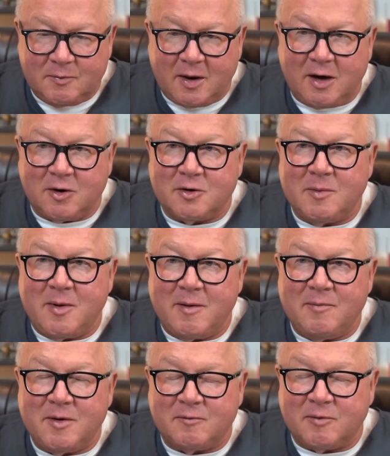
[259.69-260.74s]
I learned about
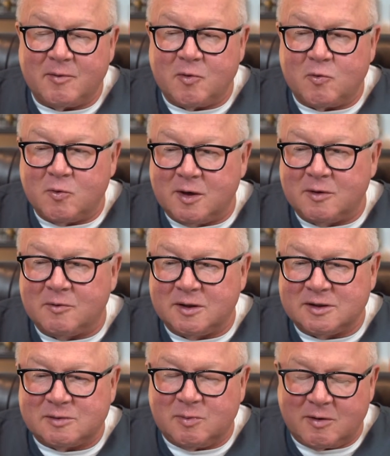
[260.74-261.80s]
them then from a really really
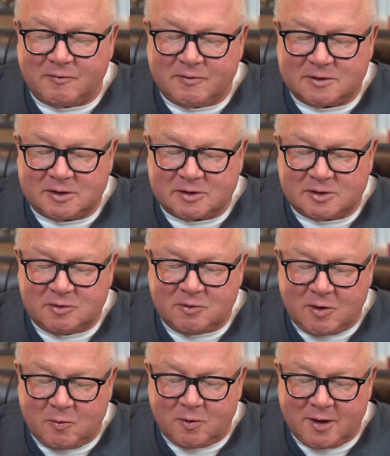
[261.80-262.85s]
smart physician who I
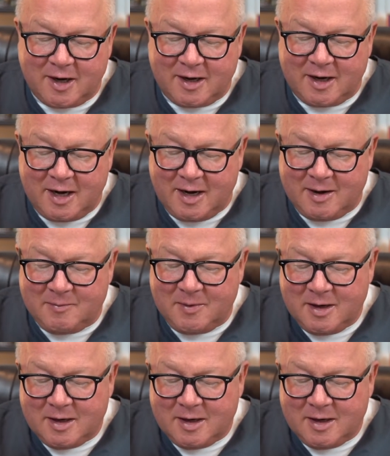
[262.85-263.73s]
will not name